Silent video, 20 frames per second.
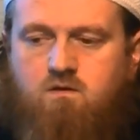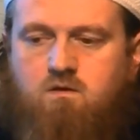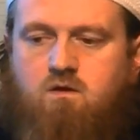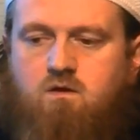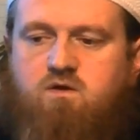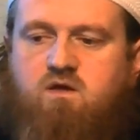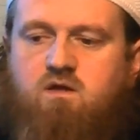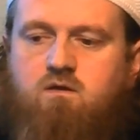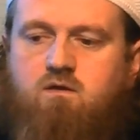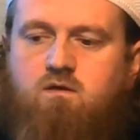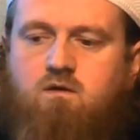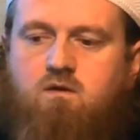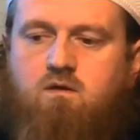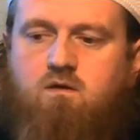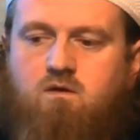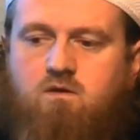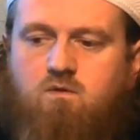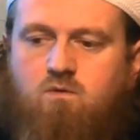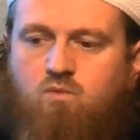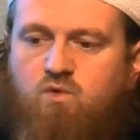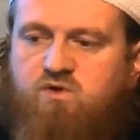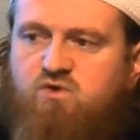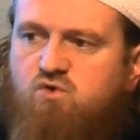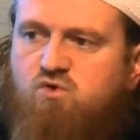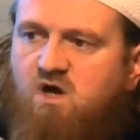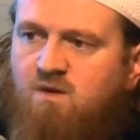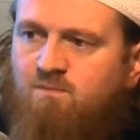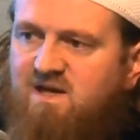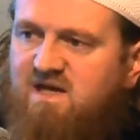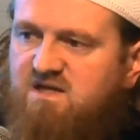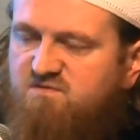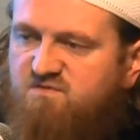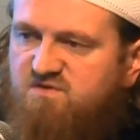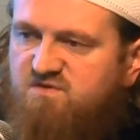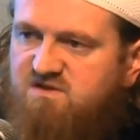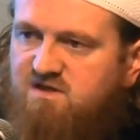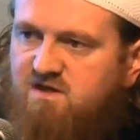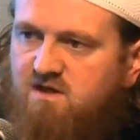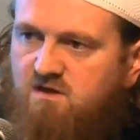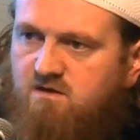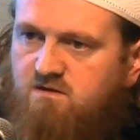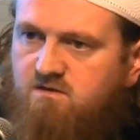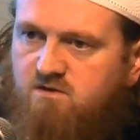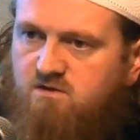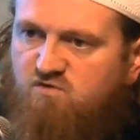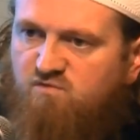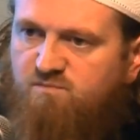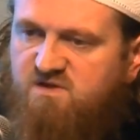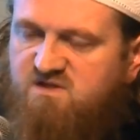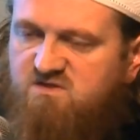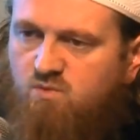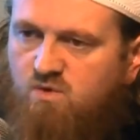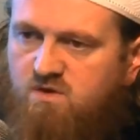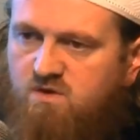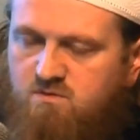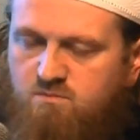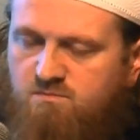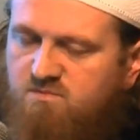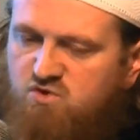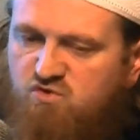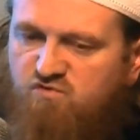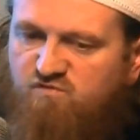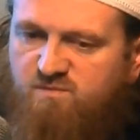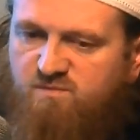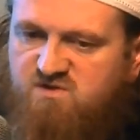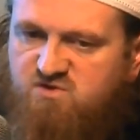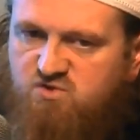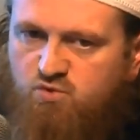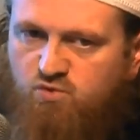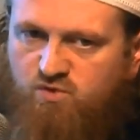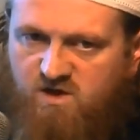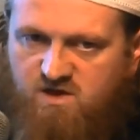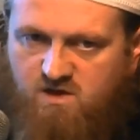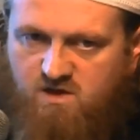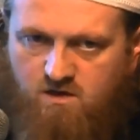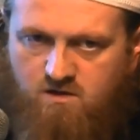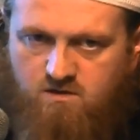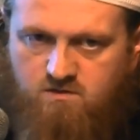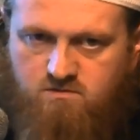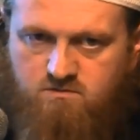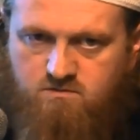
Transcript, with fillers: Okay. When you come late for salah and you've missed one, you've missed two rak'ah,